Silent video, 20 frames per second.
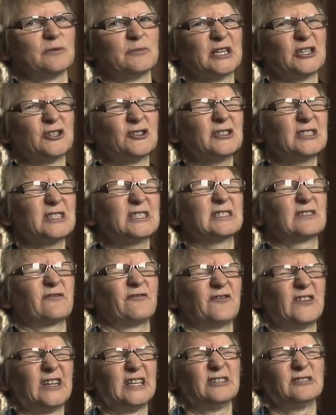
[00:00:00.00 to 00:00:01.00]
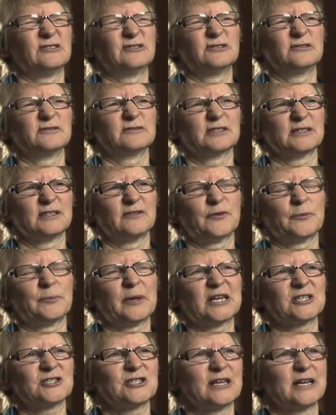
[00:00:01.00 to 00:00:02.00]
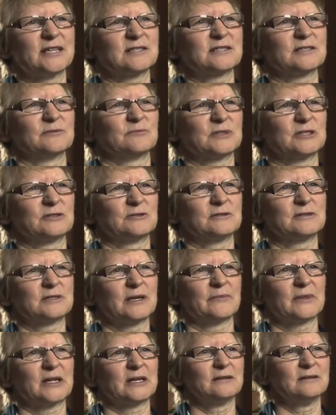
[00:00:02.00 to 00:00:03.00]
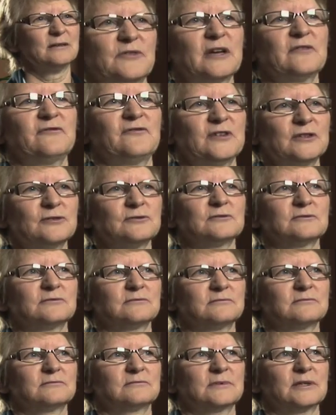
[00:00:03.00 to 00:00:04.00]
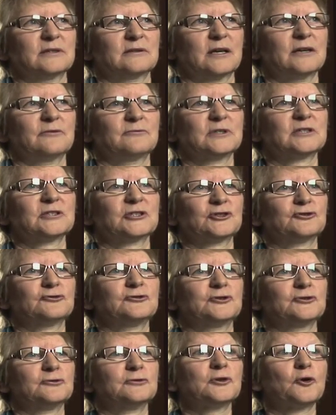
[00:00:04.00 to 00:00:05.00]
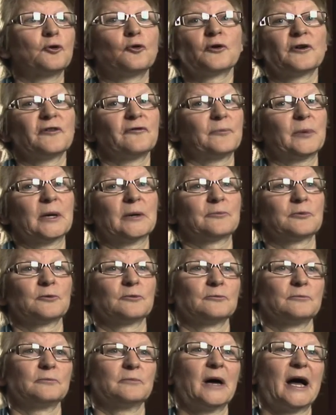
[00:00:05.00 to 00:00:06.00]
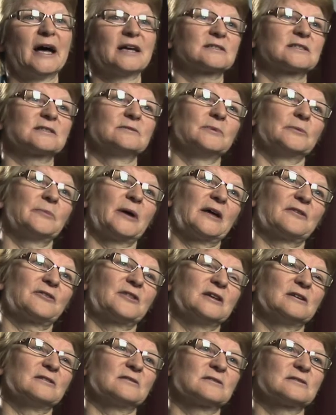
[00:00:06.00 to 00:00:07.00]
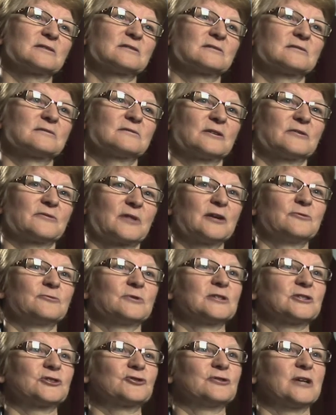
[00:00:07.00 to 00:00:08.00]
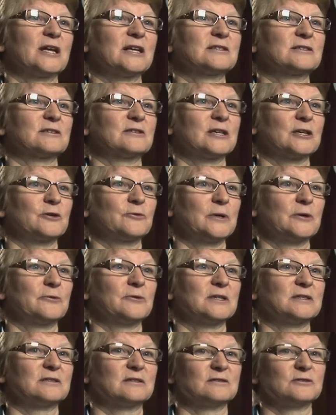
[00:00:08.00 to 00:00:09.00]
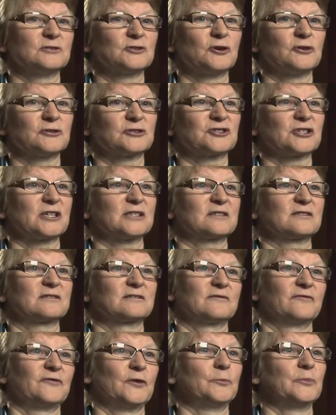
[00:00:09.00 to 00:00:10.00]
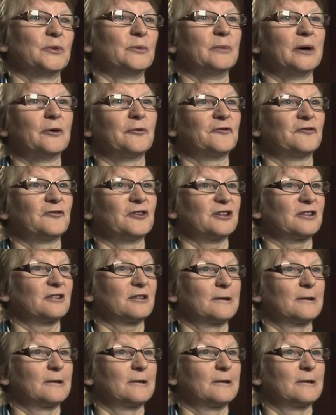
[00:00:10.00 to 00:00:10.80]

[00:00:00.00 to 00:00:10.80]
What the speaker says: I mean, nurses feel that if a patient asks them to do something, they feel that they really should do it, or if people ask them about things, that they really should answer their queries and not just fob them off with,